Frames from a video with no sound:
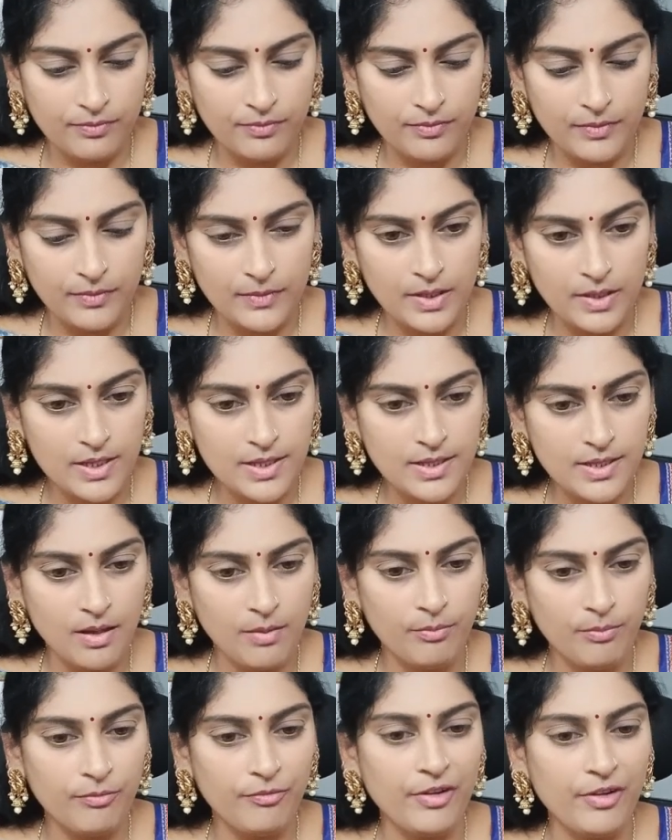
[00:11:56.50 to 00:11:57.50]
The
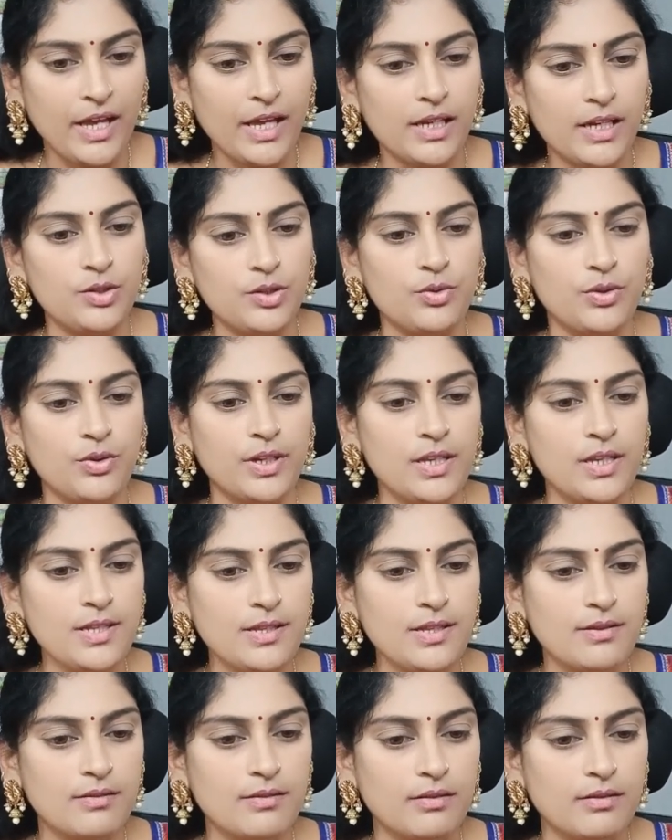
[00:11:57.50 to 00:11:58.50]
sum value is
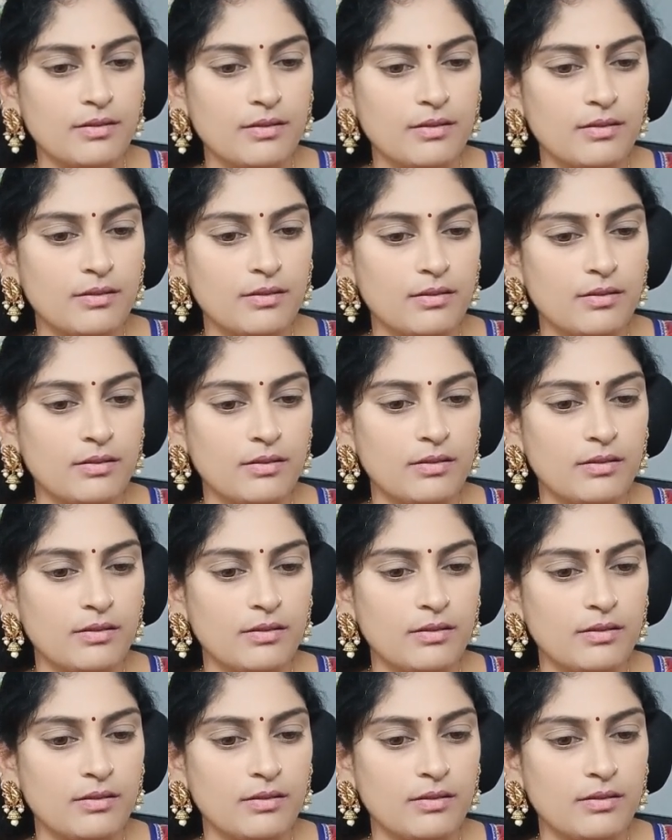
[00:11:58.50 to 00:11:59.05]
a